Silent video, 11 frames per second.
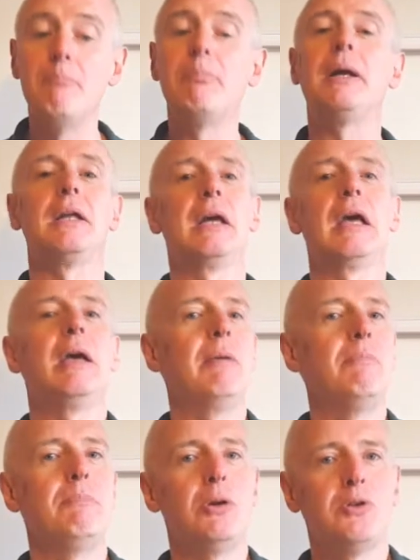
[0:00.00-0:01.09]
but
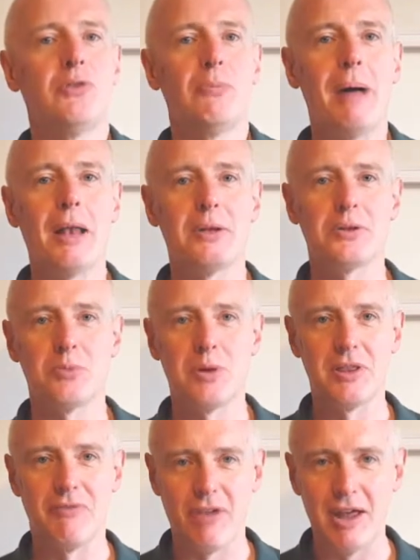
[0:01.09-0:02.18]
in beautiful balance with
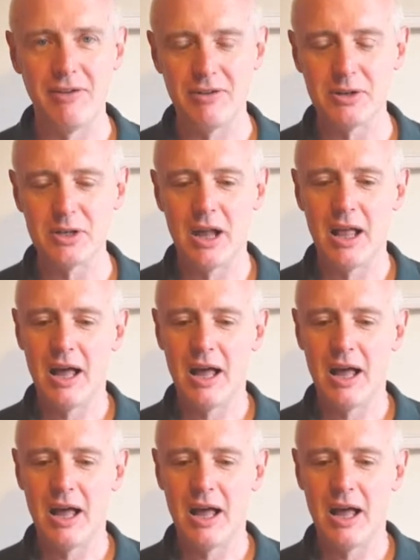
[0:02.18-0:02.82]
the flavours.